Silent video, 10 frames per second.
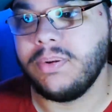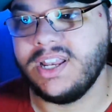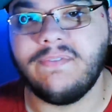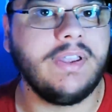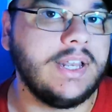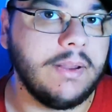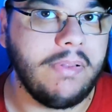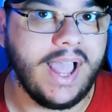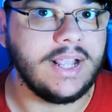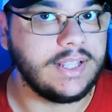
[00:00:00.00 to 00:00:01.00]
believing in the
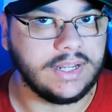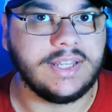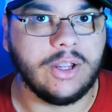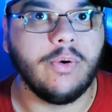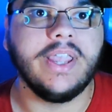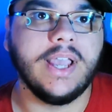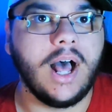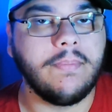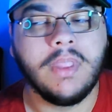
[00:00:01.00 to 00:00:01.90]
players that are still here.